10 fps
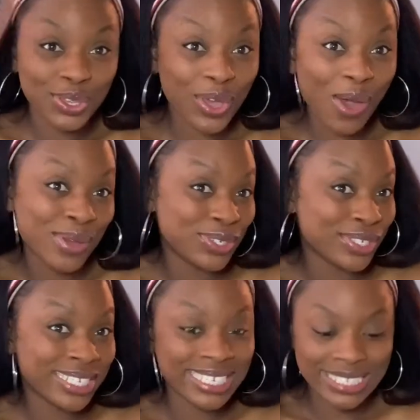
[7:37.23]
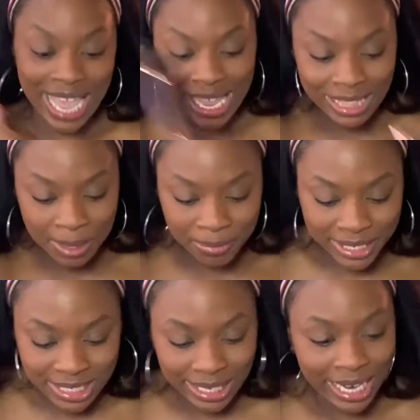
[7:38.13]
can always use like these detangling
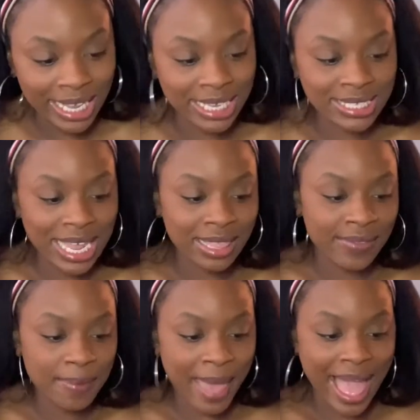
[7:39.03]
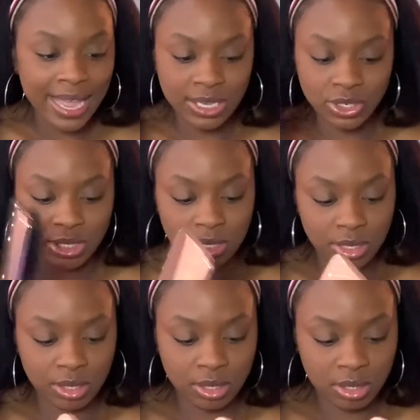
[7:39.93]
brush, ladies. And I love the packaging
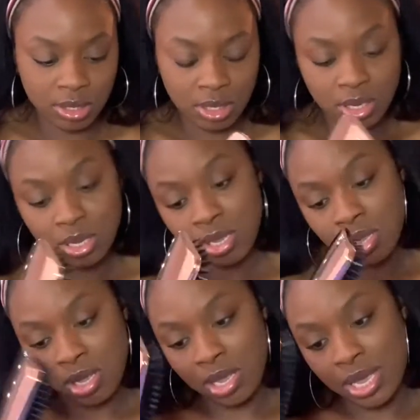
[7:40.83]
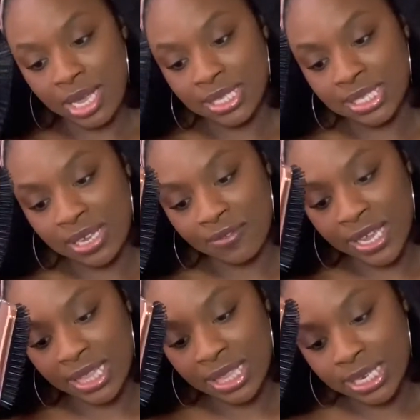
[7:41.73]
and stuff
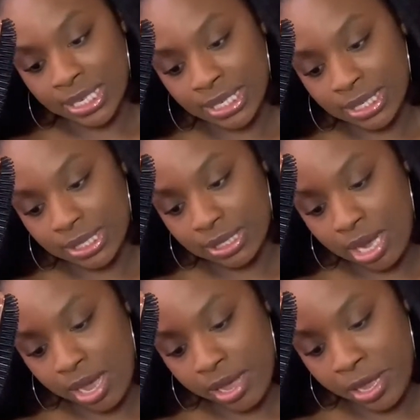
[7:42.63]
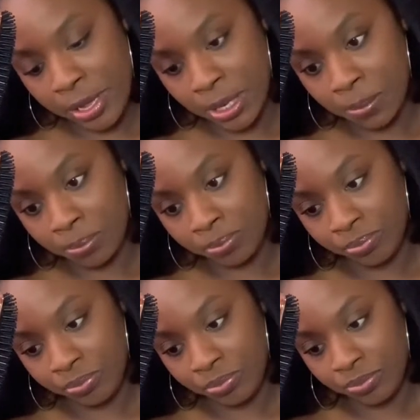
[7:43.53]
like this. Um,
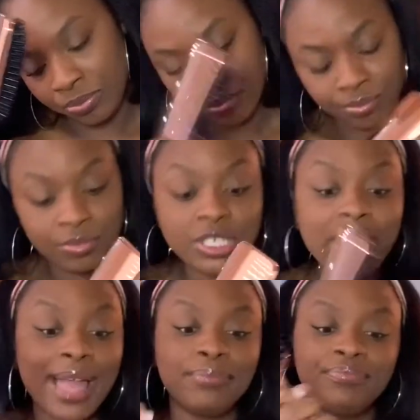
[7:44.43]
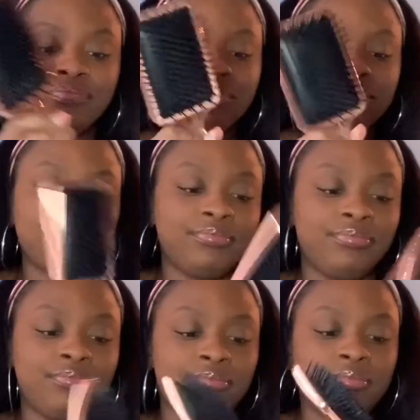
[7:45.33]
so yeah,
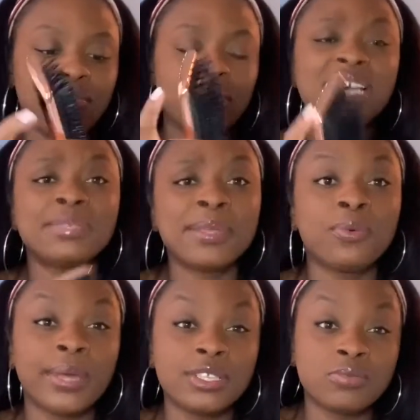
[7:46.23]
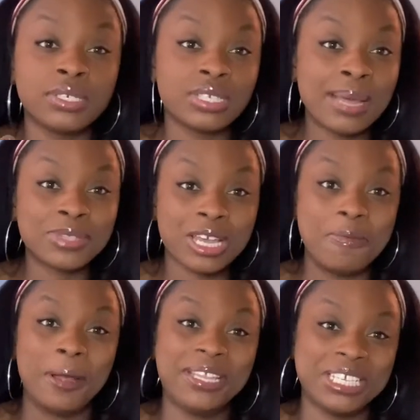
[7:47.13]
I spent way too much time talking
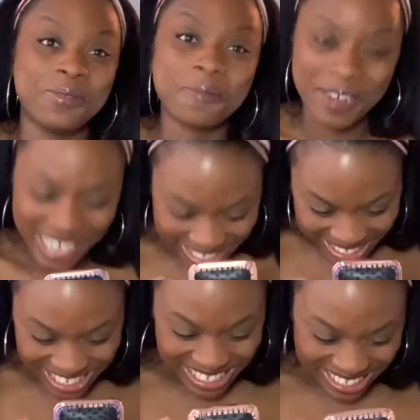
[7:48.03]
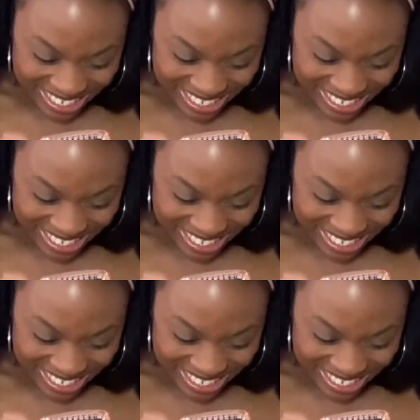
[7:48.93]
about this brush.